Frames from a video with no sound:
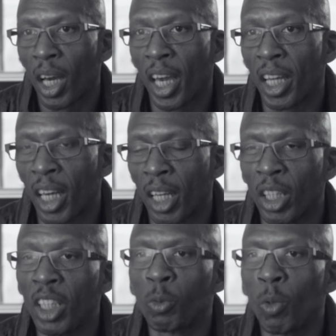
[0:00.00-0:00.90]
and
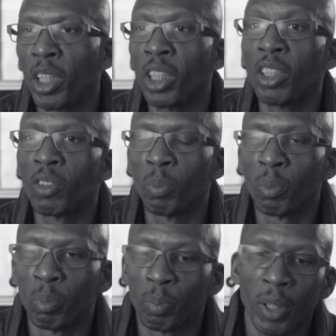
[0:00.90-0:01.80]
each one of these
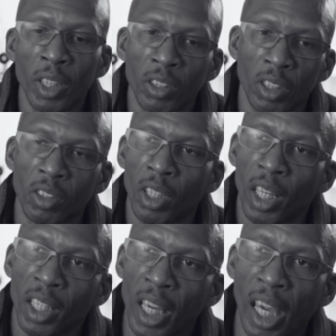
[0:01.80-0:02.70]
pieces
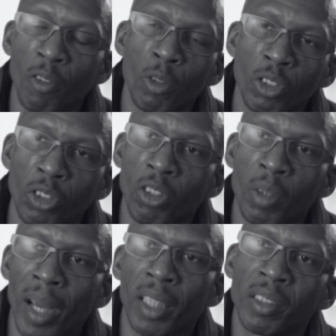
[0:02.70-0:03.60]
gave you a certain
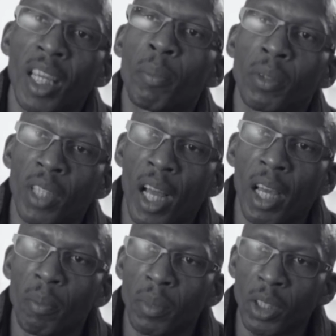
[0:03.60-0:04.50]
amount of sample time.
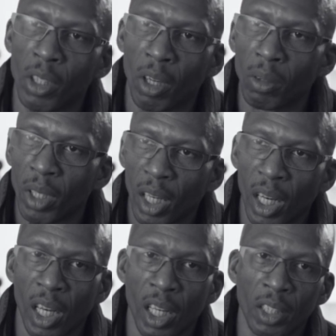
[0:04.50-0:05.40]

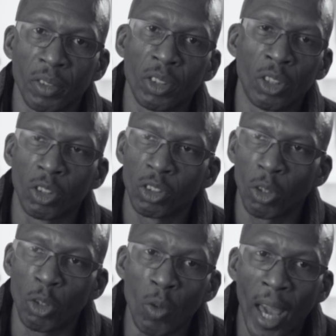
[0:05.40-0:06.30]
So
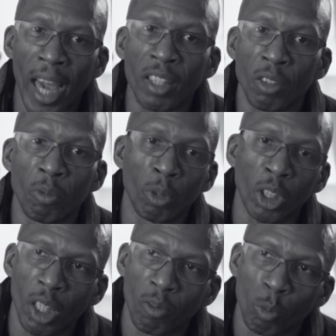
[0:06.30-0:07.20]
you had to
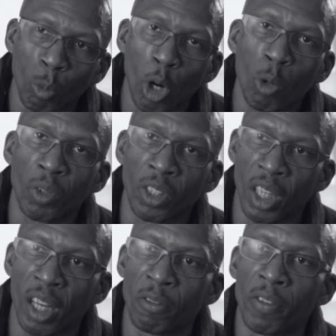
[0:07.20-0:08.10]
work with the
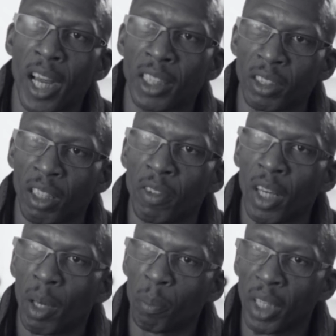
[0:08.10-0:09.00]
confines of
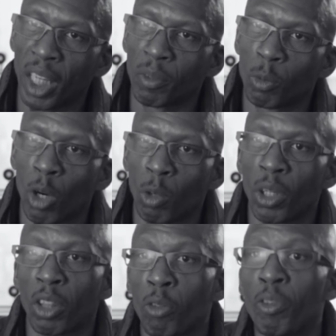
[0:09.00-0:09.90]
being able to work
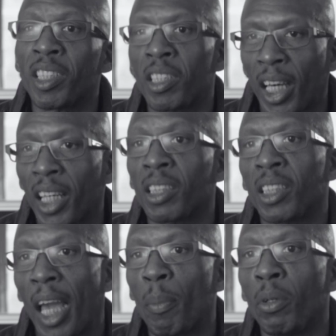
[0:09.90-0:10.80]
with a 3-second
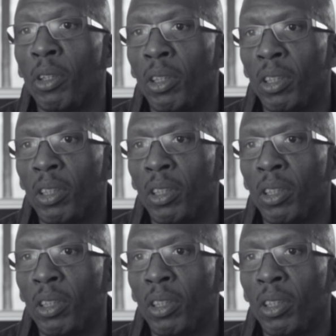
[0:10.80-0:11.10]
sample,